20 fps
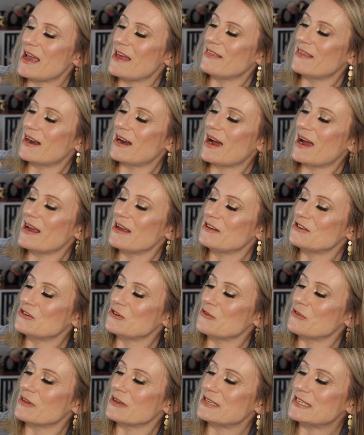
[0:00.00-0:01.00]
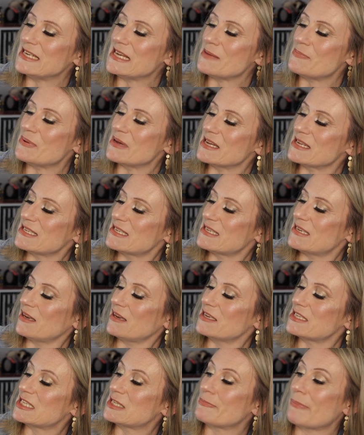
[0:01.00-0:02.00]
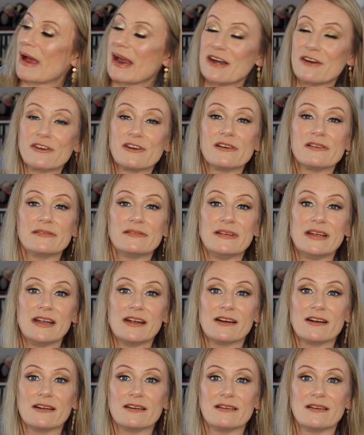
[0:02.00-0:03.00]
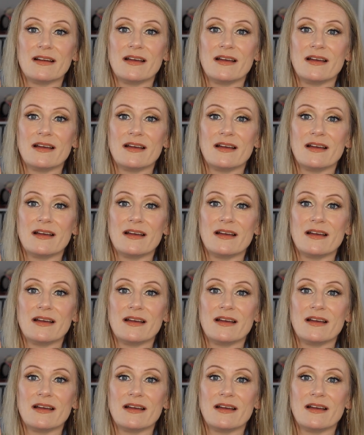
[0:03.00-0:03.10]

and then I do the deepest spider here.